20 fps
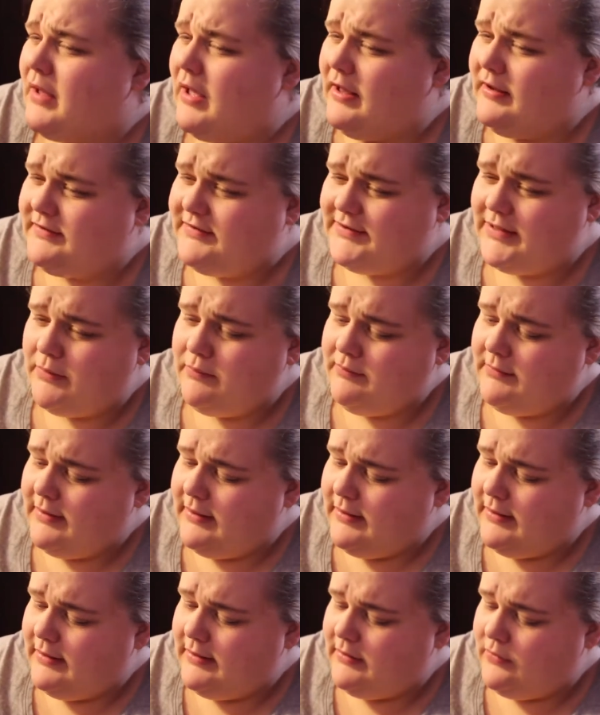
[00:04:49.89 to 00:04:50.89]
except
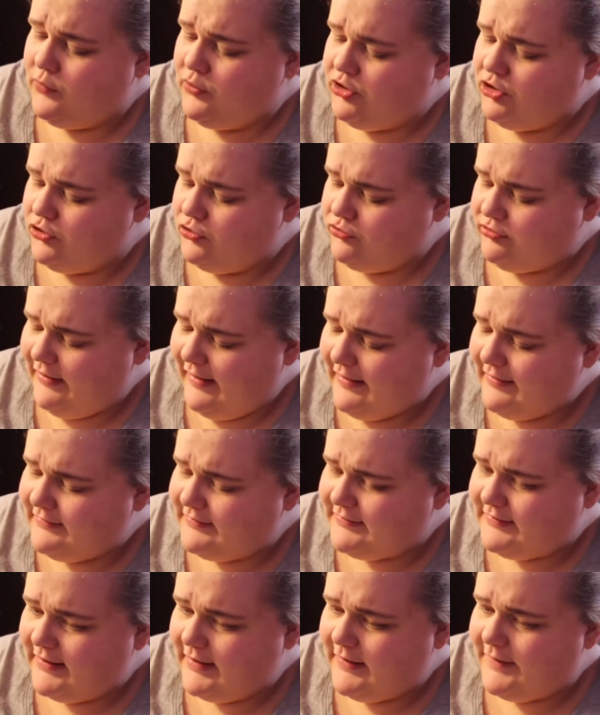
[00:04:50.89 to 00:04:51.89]
when you
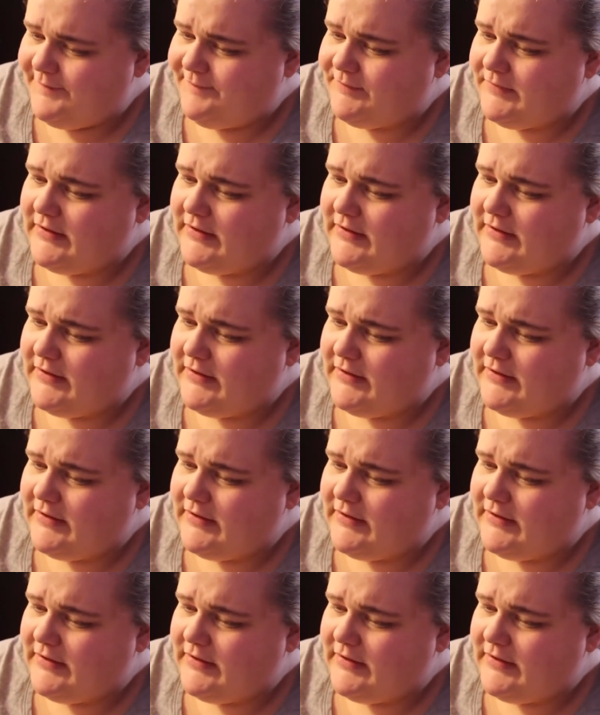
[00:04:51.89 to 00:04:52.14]
taste it,